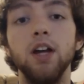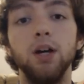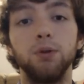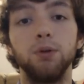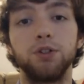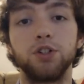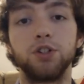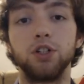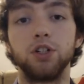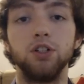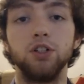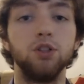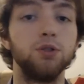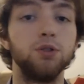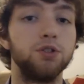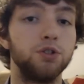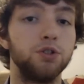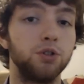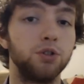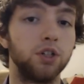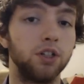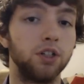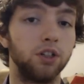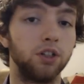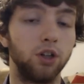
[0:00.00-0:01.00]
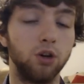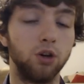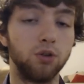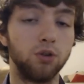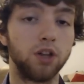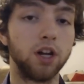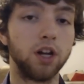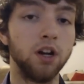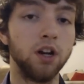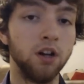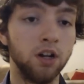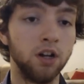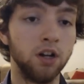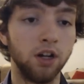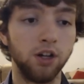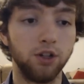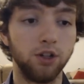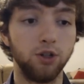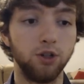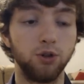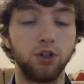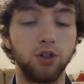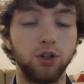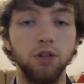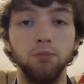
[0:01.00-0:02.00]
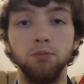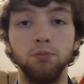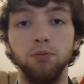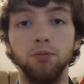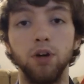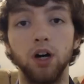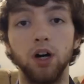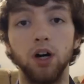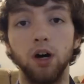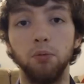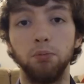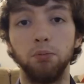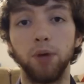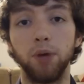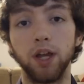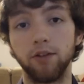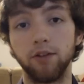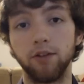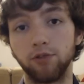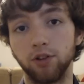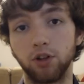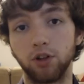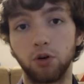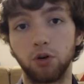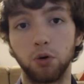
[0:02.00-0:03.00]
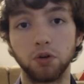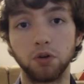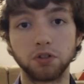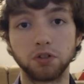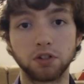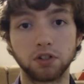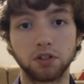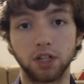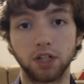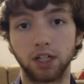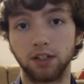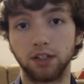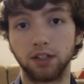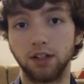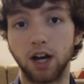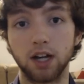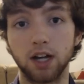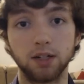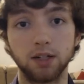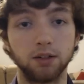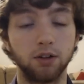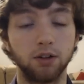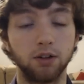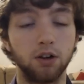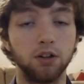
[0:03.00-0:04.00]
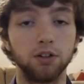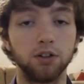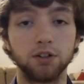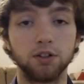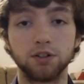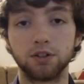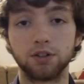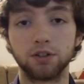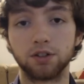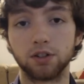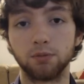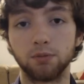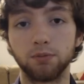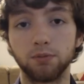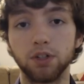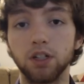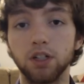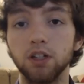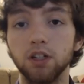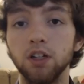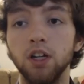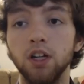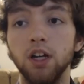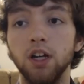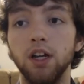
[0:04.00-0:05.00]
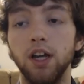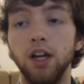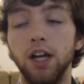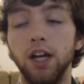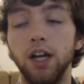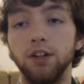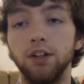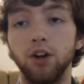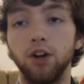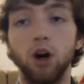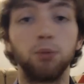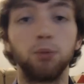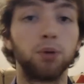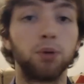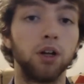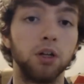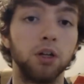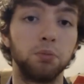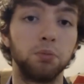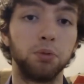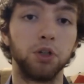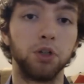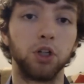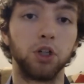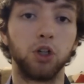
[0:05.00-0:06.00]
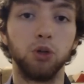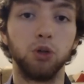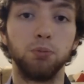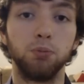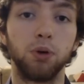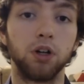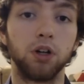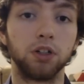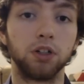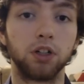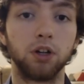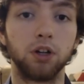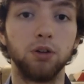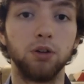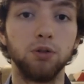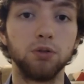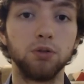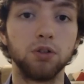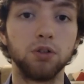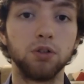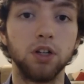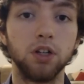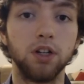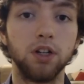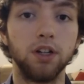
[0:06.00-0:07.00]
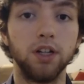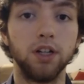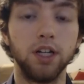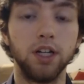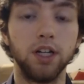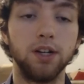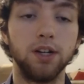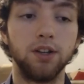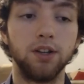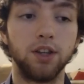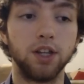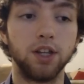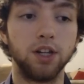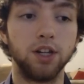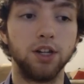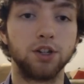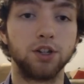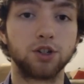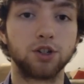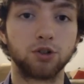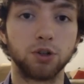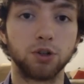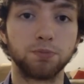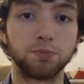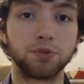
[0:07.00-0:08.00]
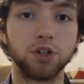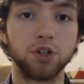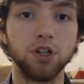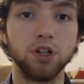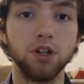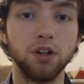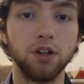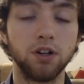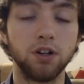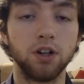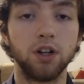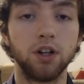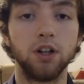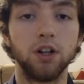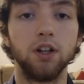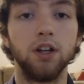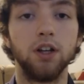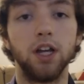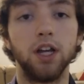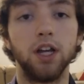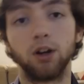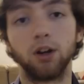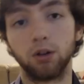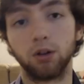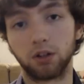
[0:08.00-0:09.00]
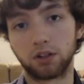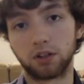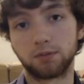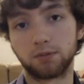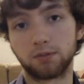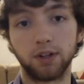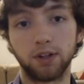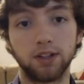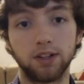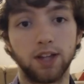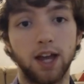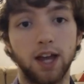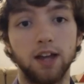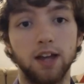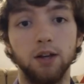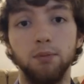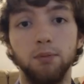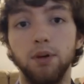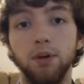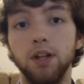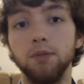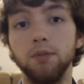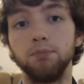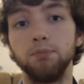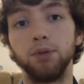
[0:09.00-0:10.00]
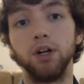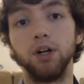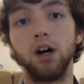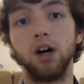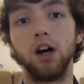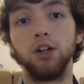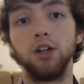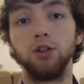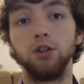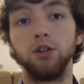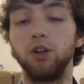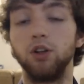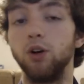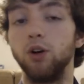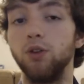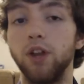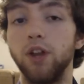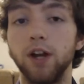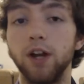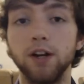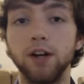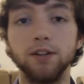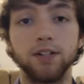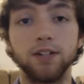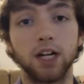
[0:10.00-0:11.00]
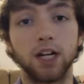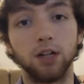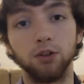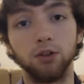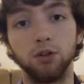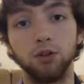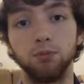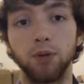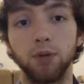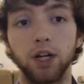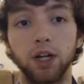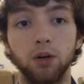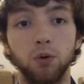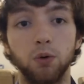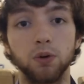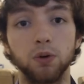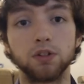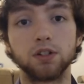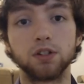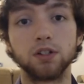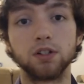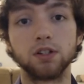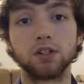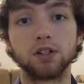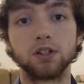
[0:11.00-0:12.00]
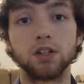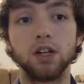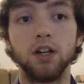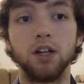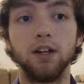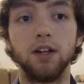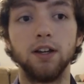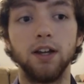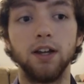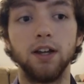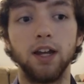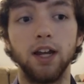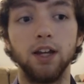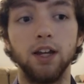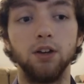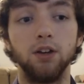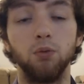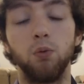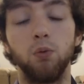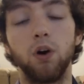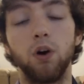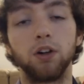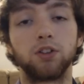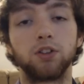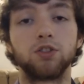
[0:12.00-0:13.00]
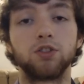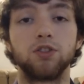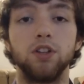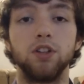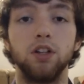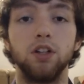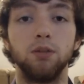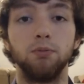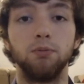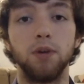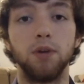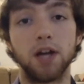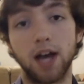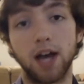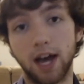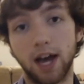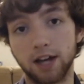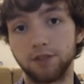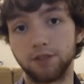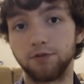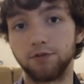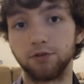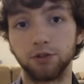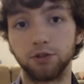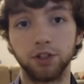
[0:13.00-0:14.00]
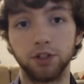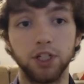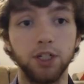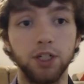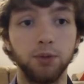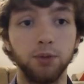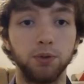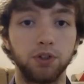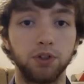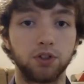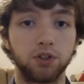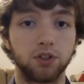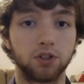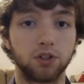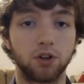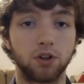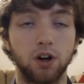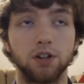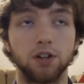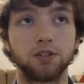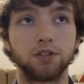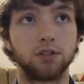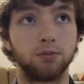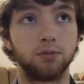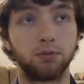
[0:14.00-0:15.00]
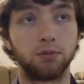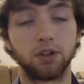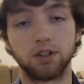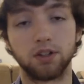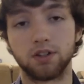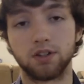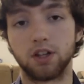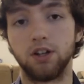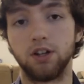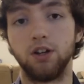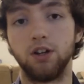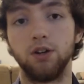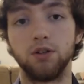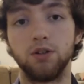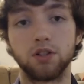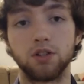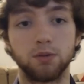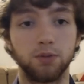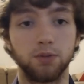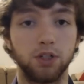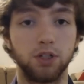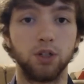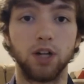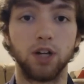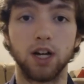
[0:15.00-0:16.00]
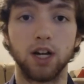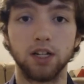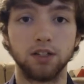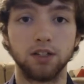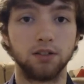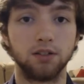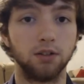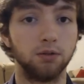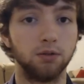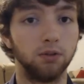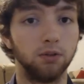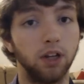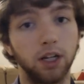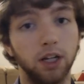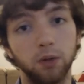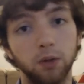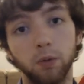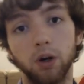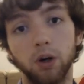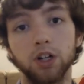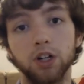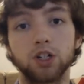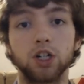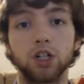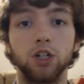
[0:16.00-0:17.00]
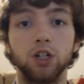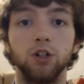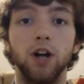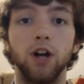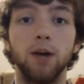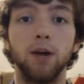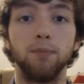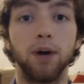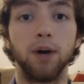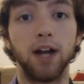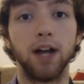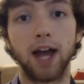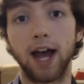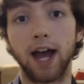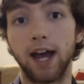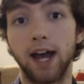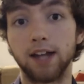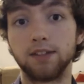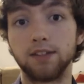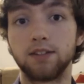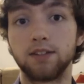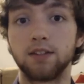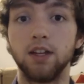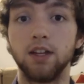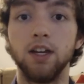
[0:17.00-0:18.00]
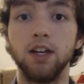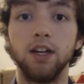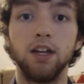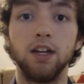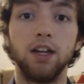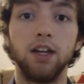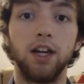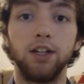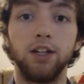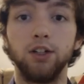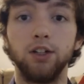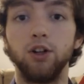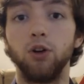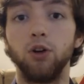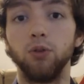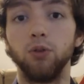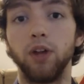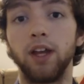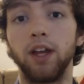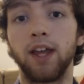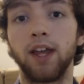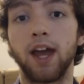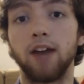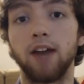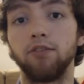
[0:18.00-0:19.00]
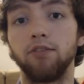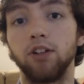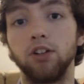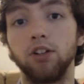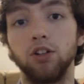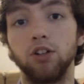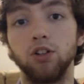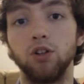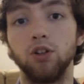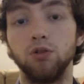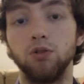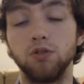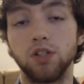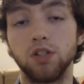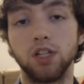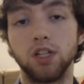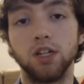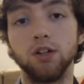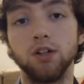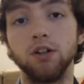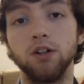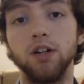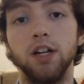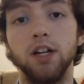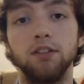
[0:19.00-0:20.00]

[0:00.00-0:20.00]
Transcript: And what you can do is you can go there, and you can uh, pay for the course, like nine dollars or something, and I'll probably put a coupon code in the description, and I'll explain that in a minute, but uh, you can go there, download my courses, and watch them ad-free, which is awesome, because I know some of you guys don't like watching your, my ads, and you don't like having to use the